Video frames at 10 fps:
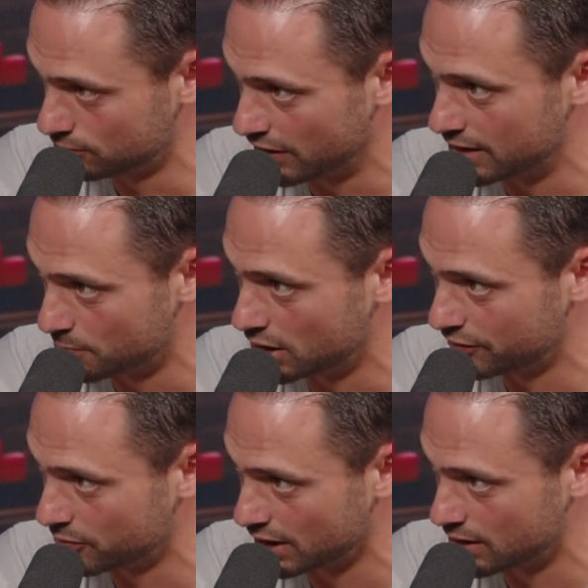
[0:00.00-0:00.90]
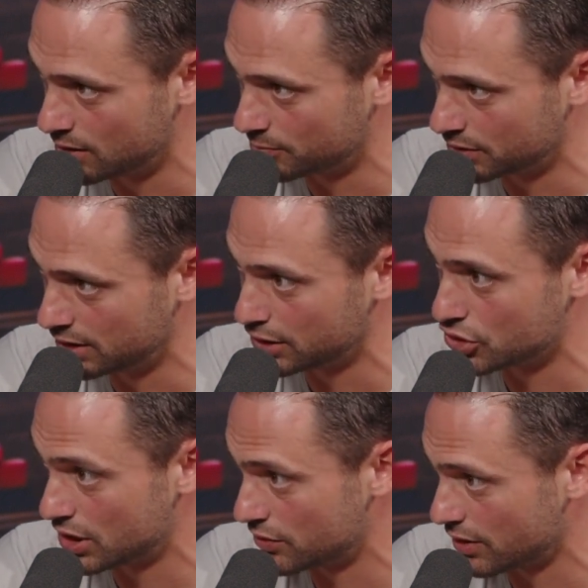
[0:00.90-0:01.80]
raise money for my company in
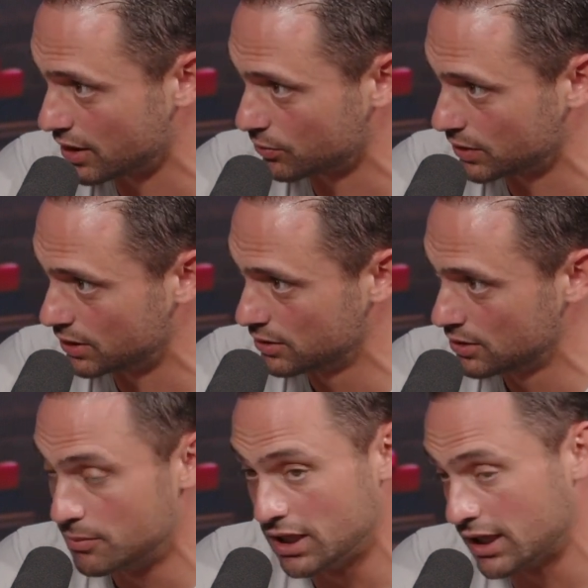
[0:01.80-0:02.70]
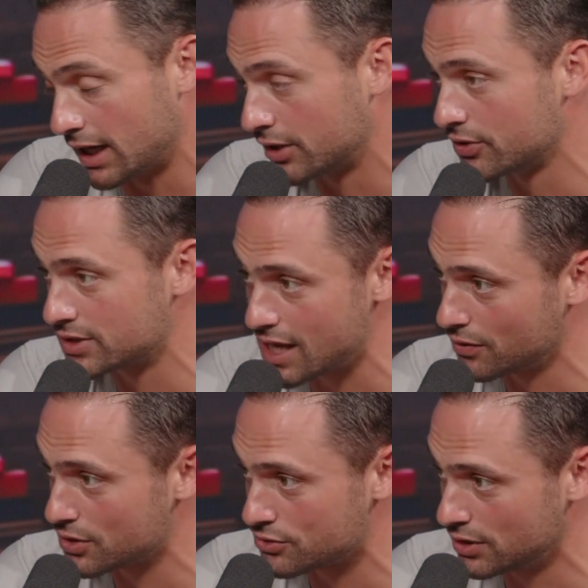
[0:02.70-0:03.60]
exchange for equity. meaning I couldn't stand
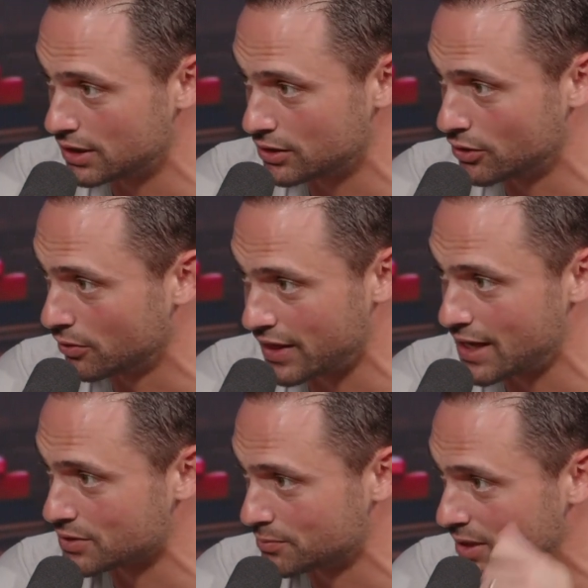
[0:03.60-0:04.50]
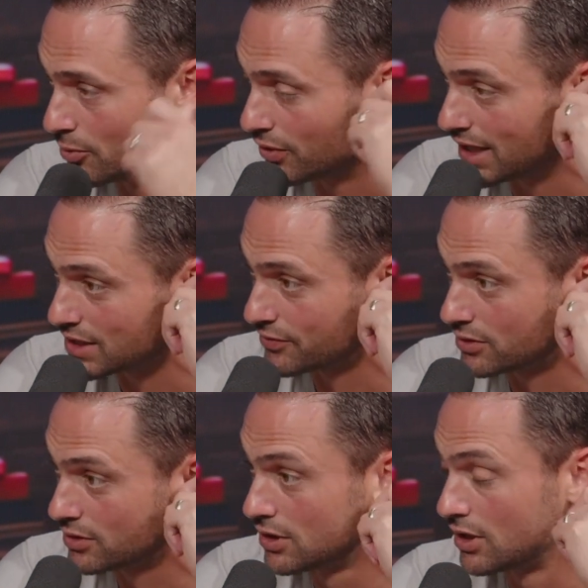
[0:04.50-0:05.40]
on the street and go to 1,000 people and ask
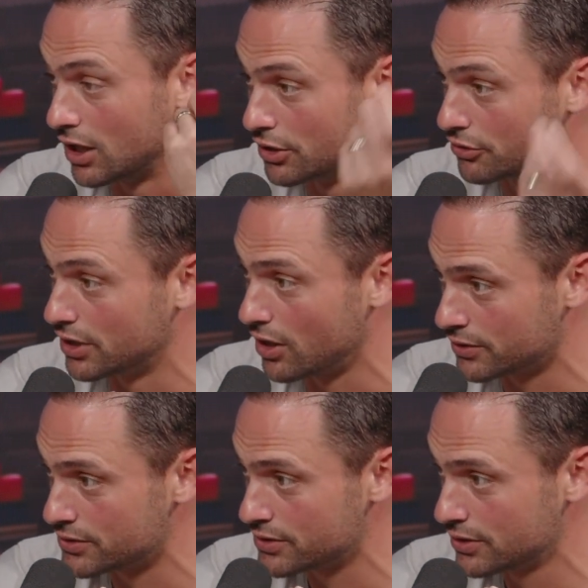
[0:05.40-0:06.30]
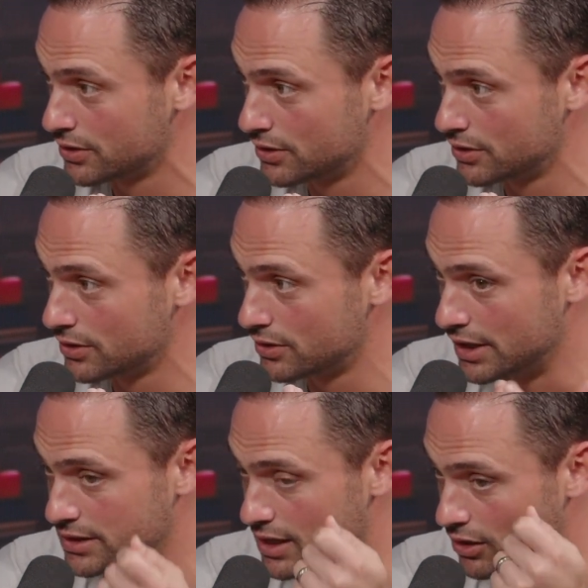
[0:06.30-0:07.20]
for $100
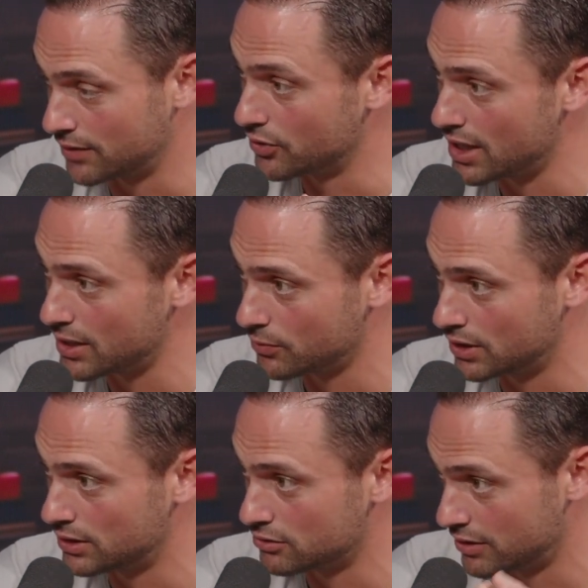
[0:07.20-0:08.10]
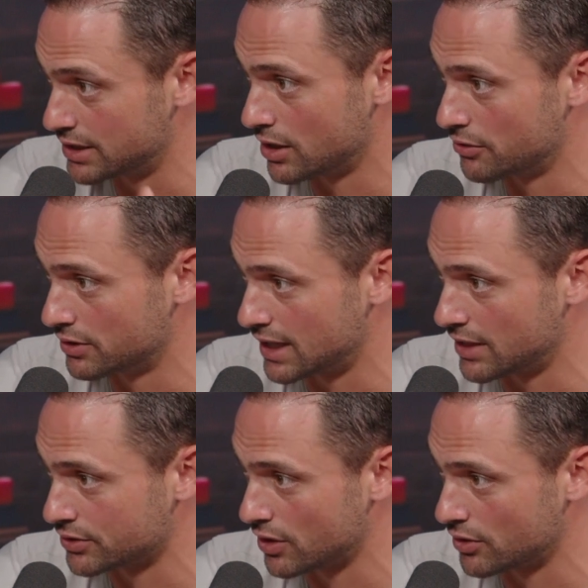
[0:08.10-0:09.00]
and say, I'll give you equity to raise
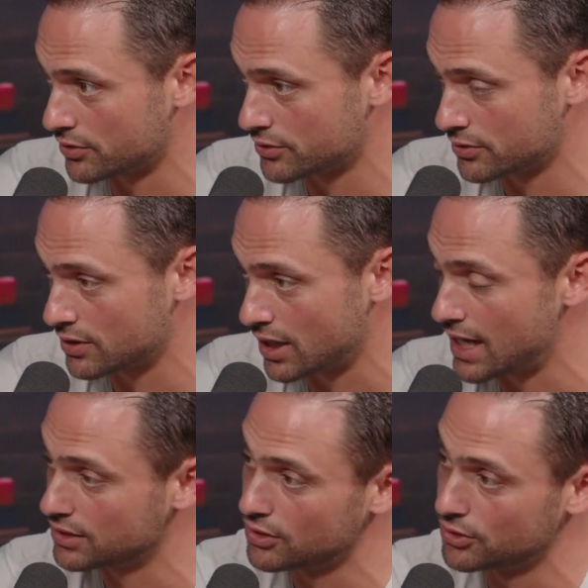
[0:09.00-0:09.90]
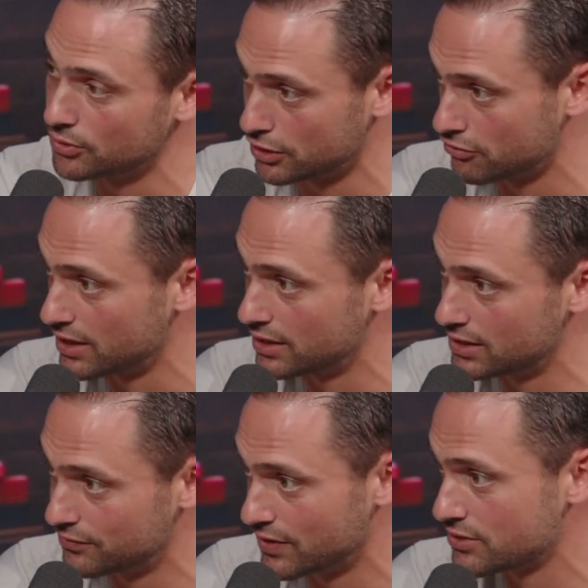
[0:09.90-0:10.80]
$100,000. I had to go to an
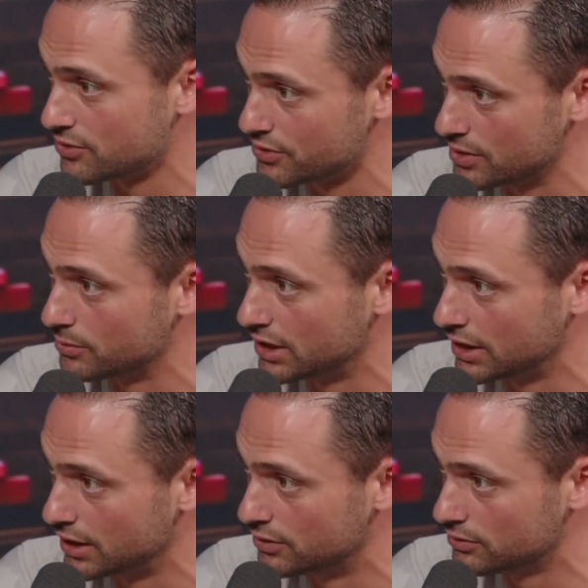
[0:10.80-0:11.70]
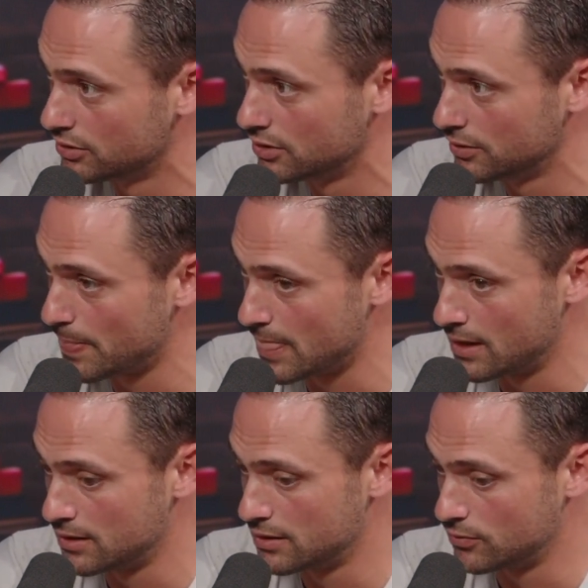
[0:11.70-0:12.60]
accredited investor or somebody I knew.
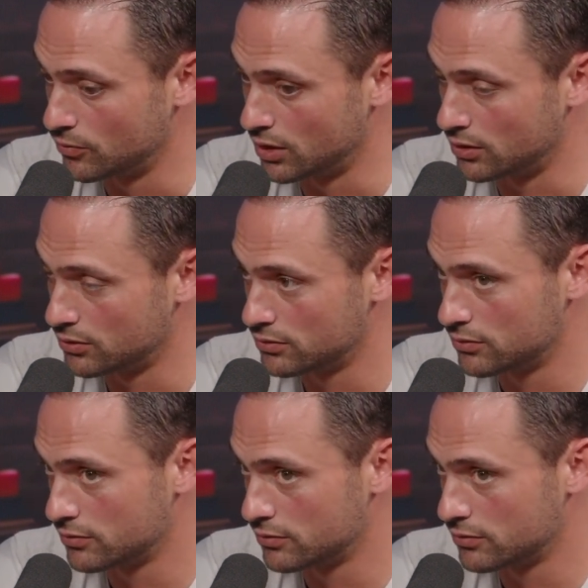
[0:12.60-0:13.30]
Well,